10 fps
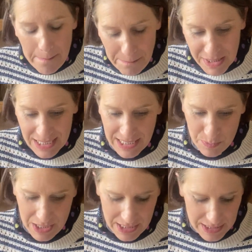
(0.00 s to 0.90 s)
But
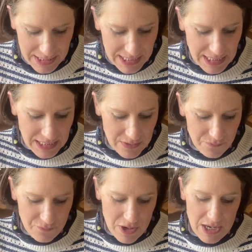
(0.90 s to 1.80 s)
anyway, this
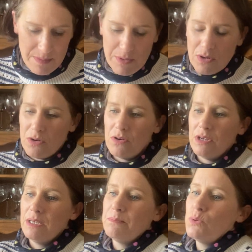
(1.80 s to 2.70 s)
frame
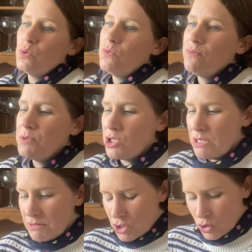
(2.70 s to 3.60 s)
I bought from a
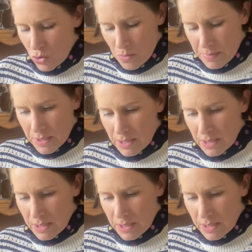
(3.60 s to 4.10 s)
charity shop.